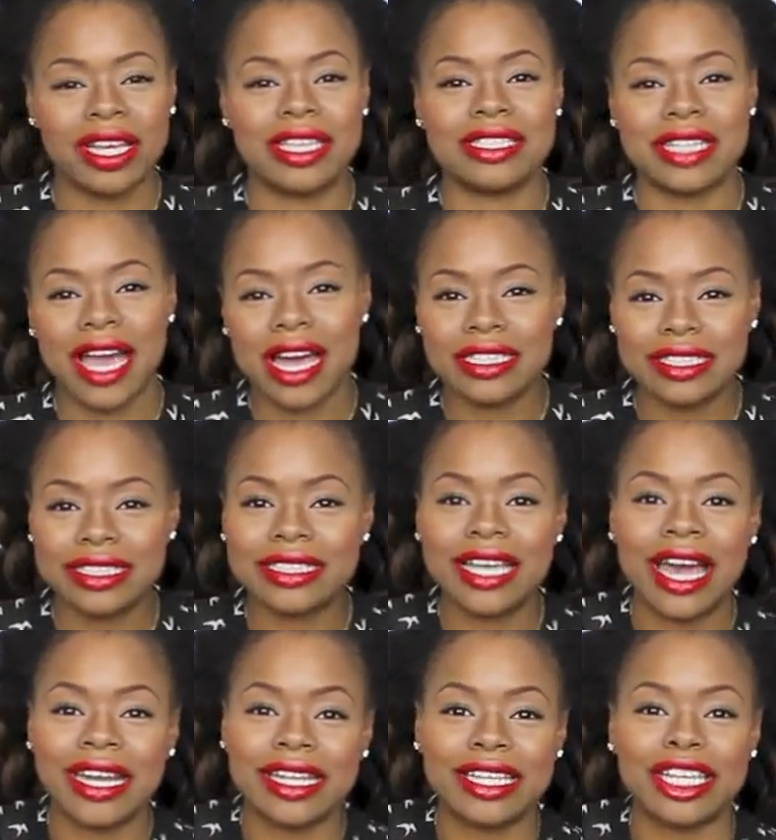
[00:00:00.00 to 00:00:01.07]
he's constantly
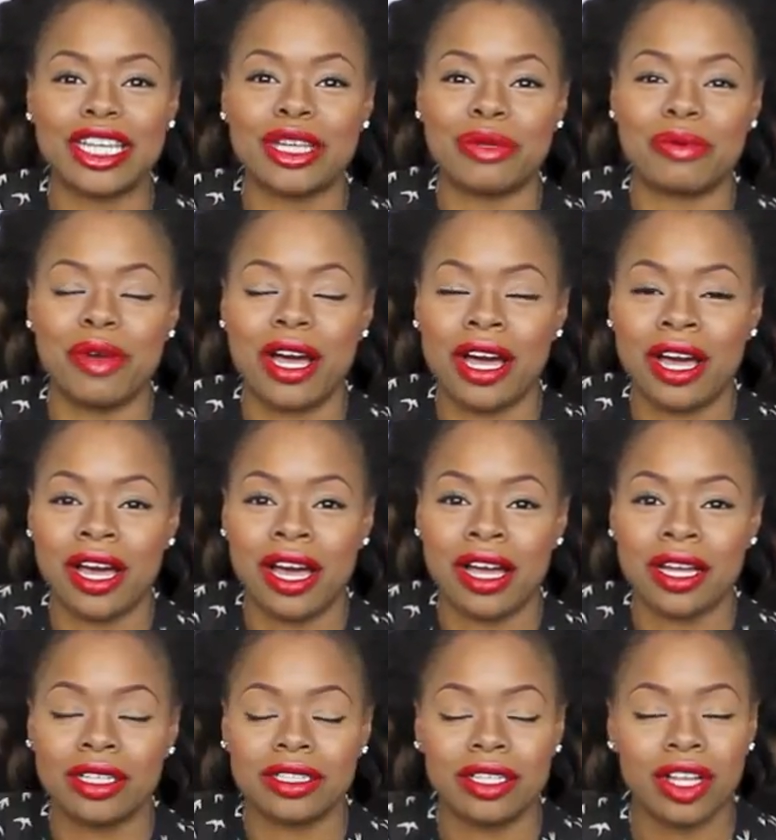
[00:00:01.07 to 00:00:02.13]
got to keep
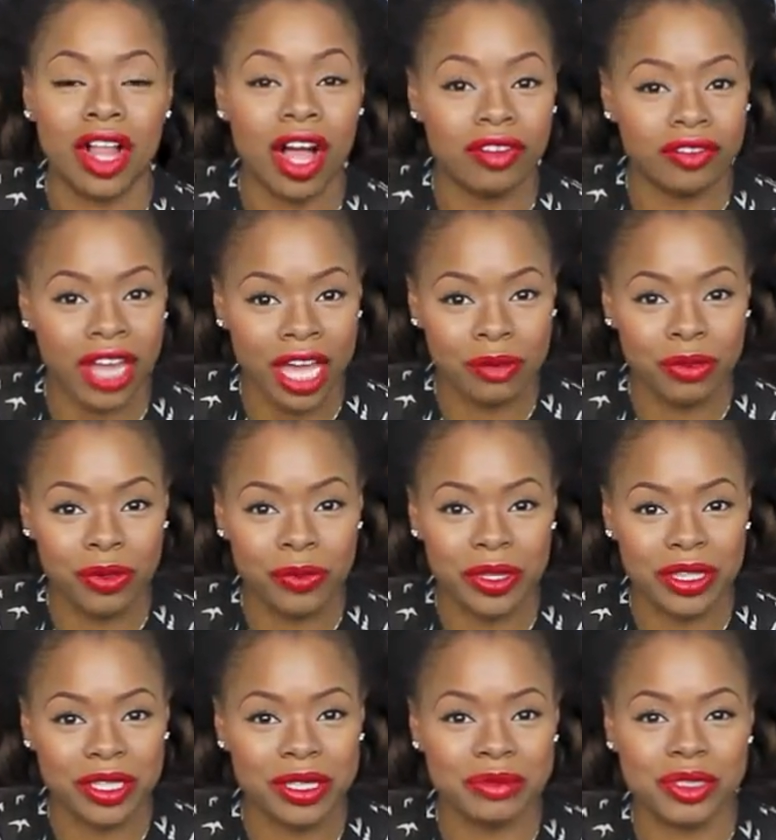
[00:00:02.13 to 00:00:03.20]
a cloth diaper
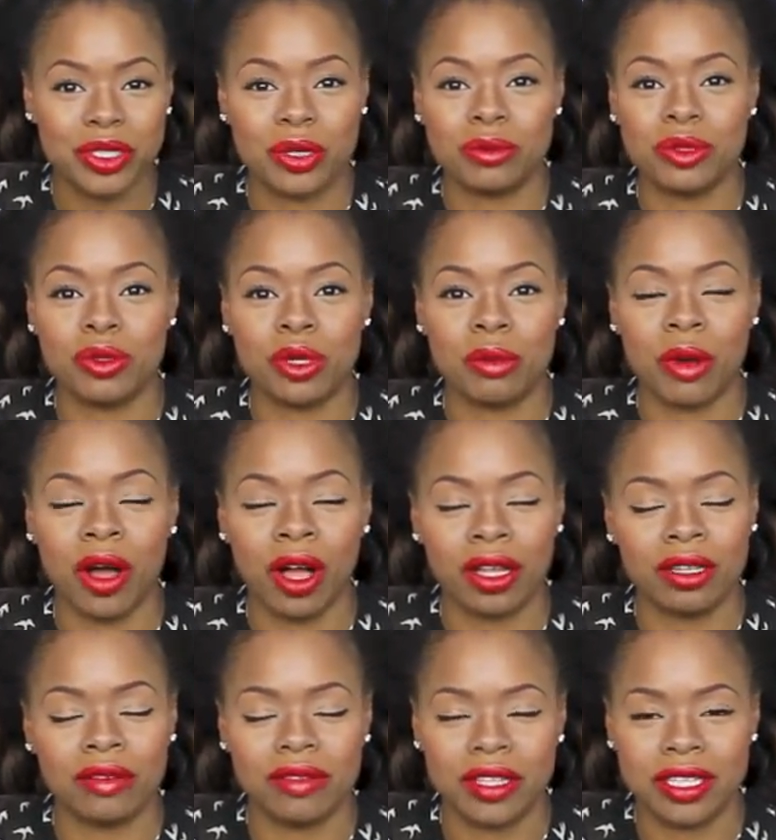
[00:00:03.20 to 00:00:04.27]
with him to absorb
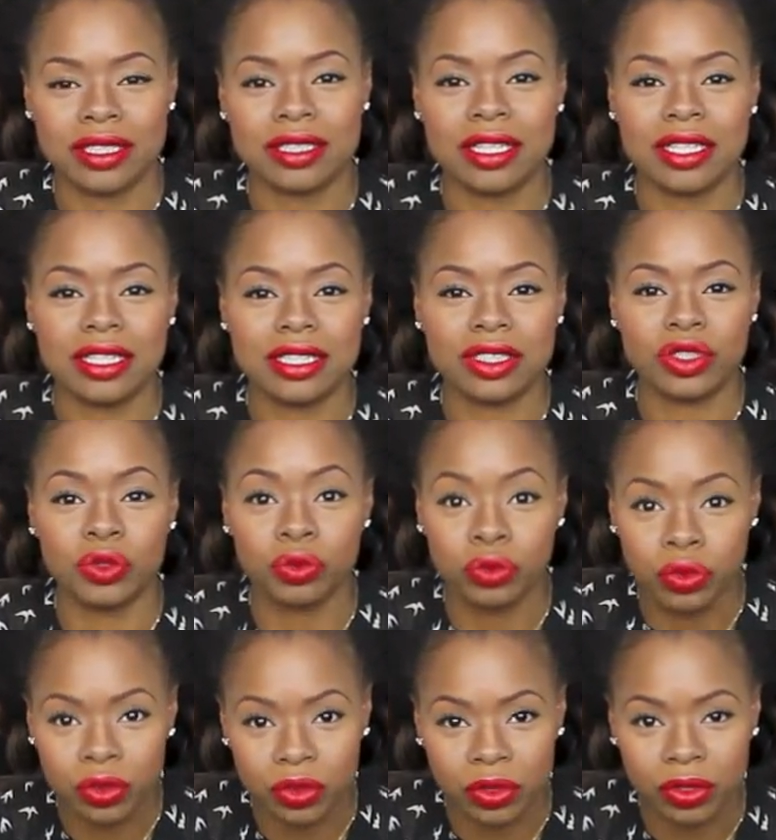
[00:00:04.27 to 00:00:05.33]
all of this
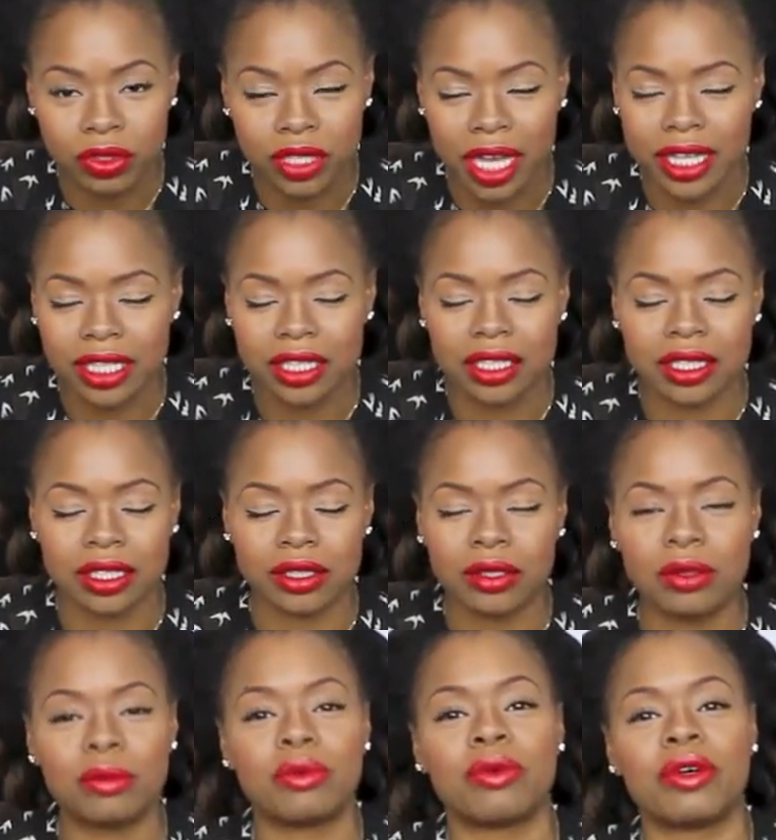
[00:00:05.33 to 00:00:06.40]
drool. Like, the
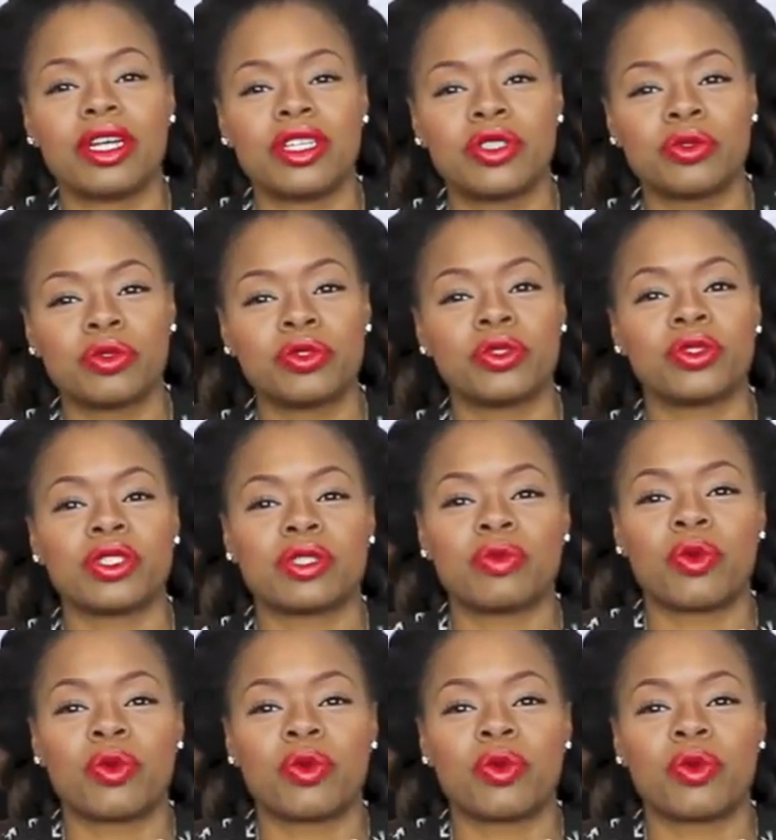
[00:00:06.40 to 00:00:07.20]
little boy drools